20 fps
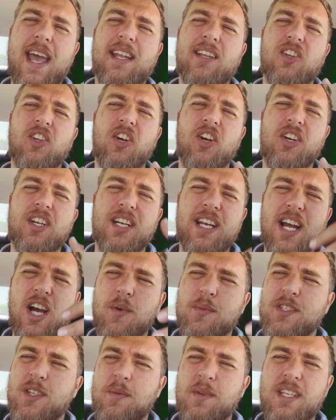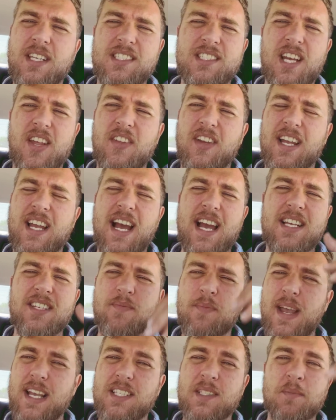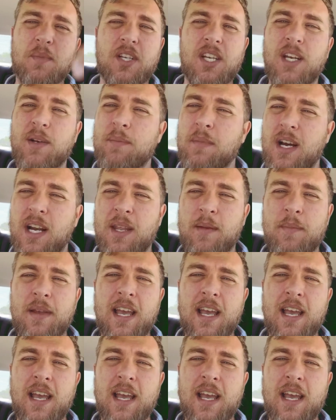had learned and help some of these other guys make some good money,